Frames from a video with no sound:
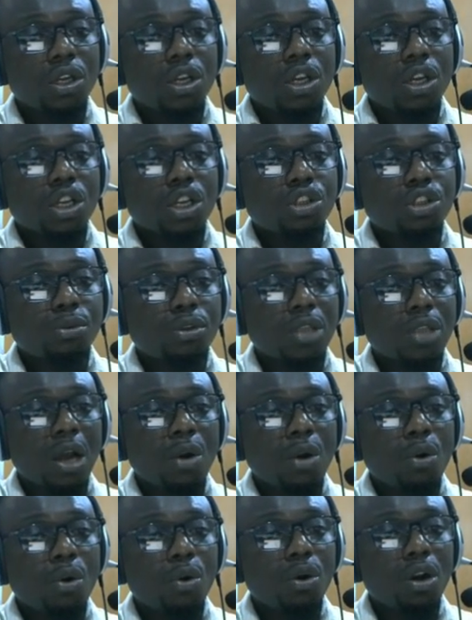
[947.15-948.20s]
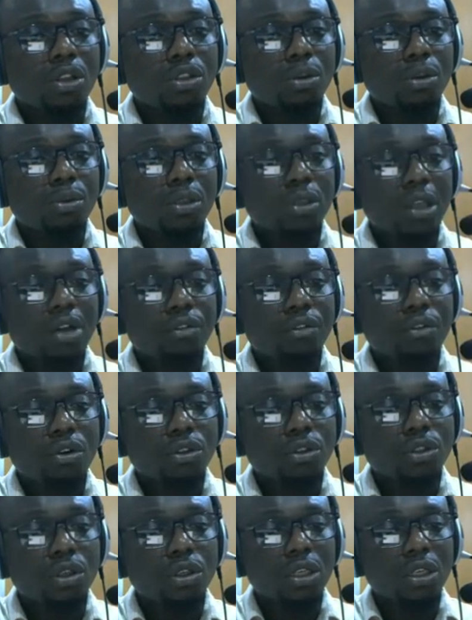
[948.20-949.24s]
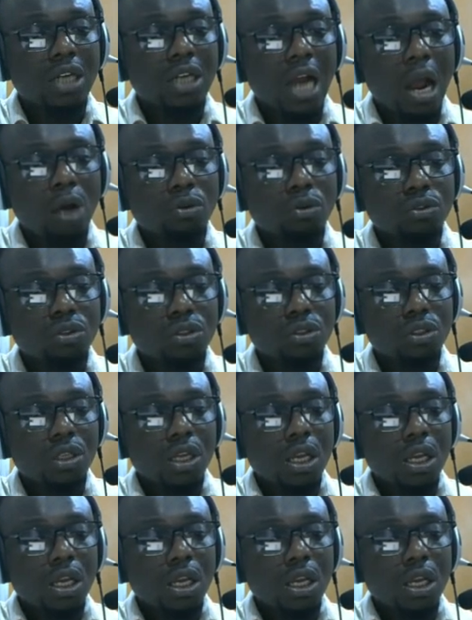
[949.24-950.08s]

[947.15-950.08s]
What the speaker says: A subtotal function counts